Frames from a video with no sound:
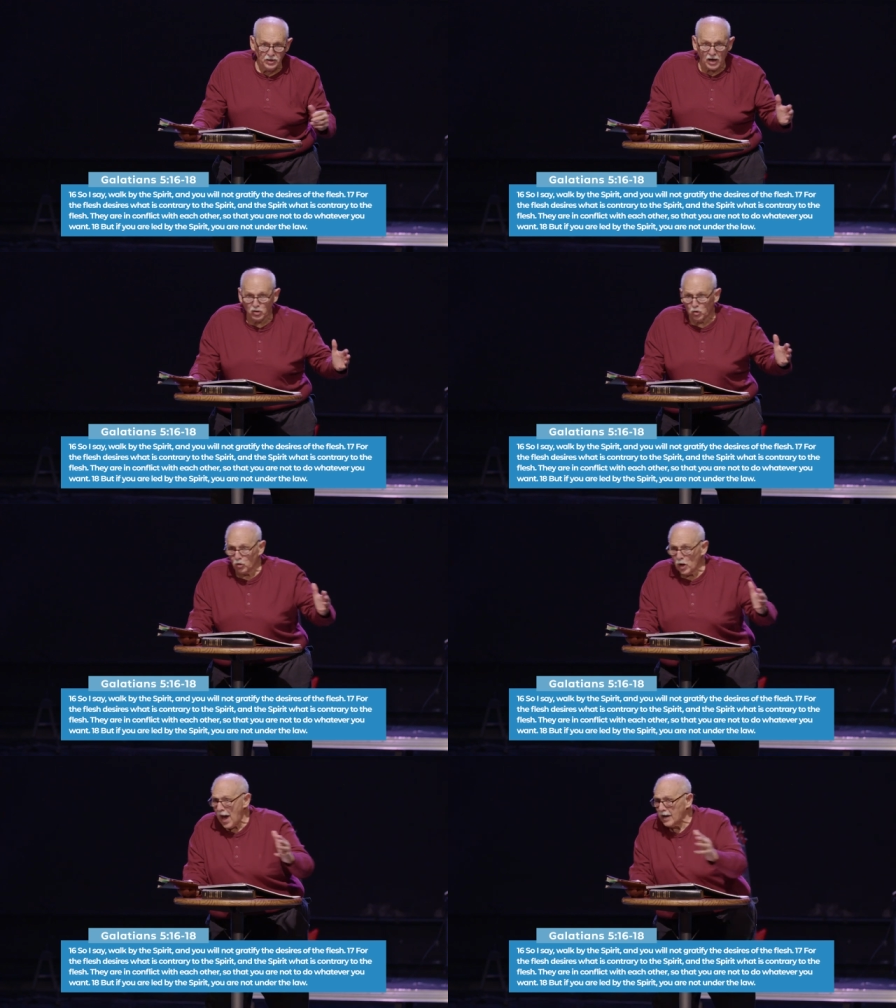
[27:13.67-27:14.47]
not
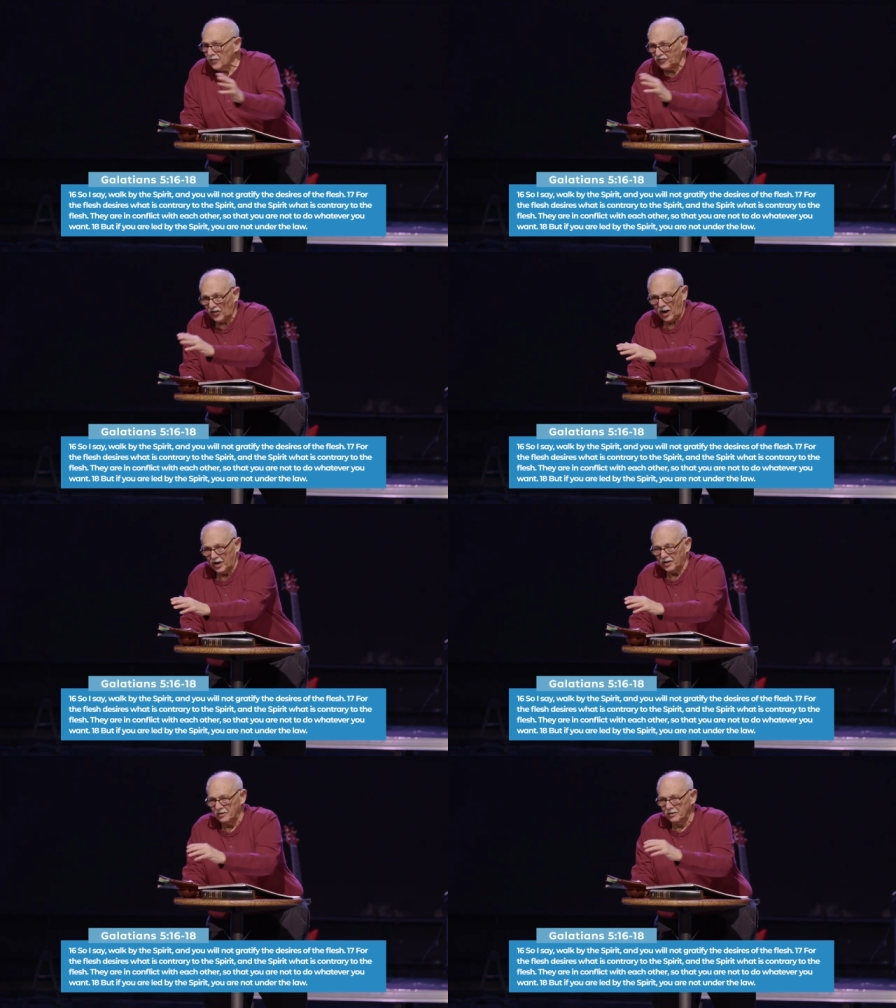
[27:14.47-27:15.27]

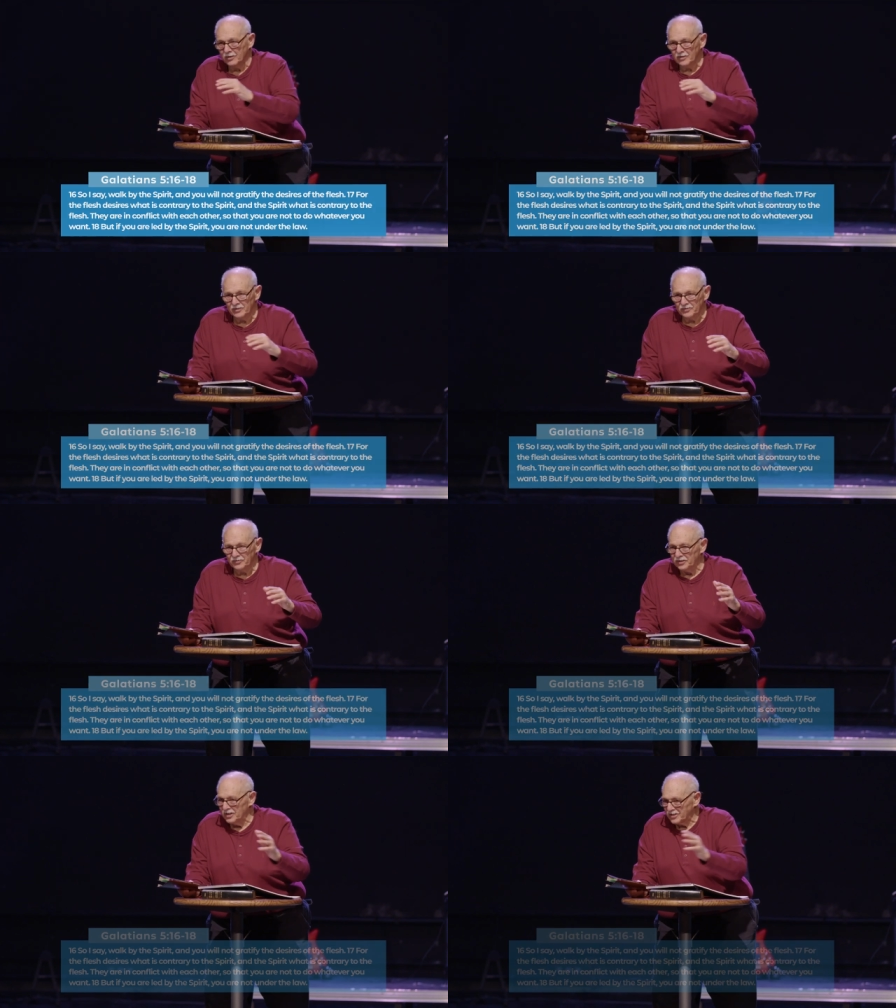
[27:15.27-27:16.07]
gratify
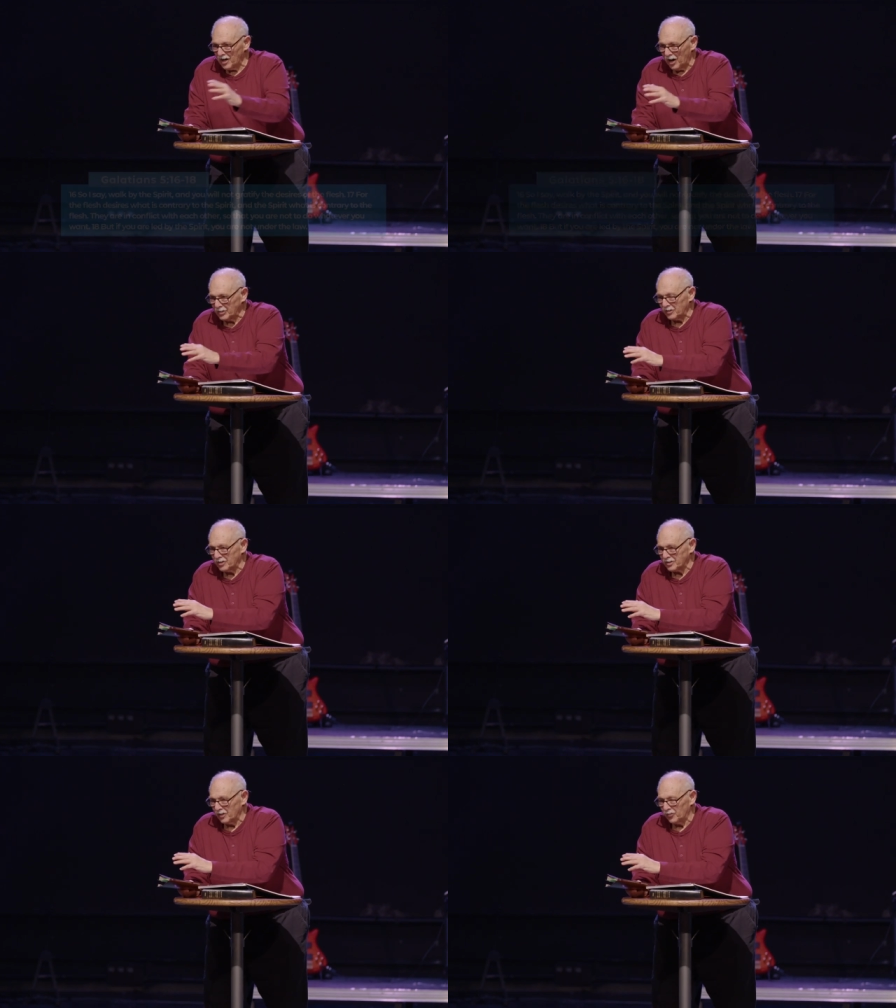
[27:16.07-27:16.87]
the desires of the
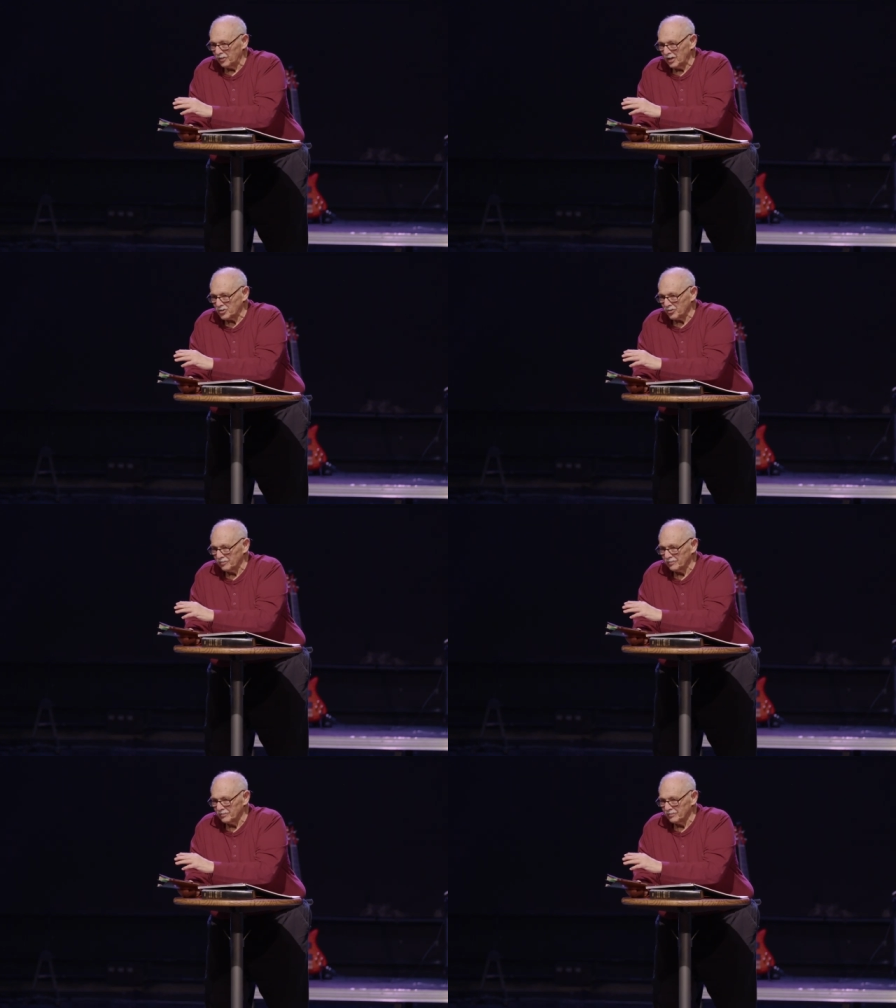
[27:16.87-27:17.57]
sinful nature.